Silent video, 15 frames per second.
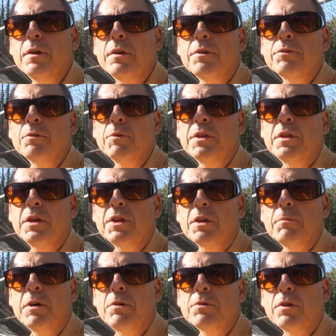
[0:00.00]
So we'd take them
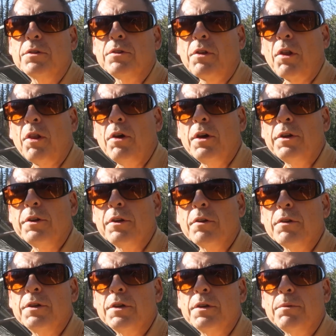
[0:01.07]
out onto the lawn
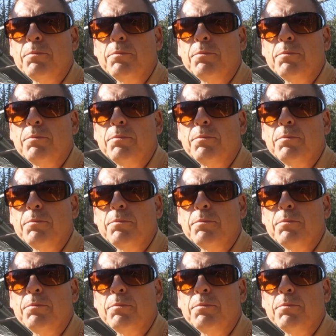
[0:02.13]
area,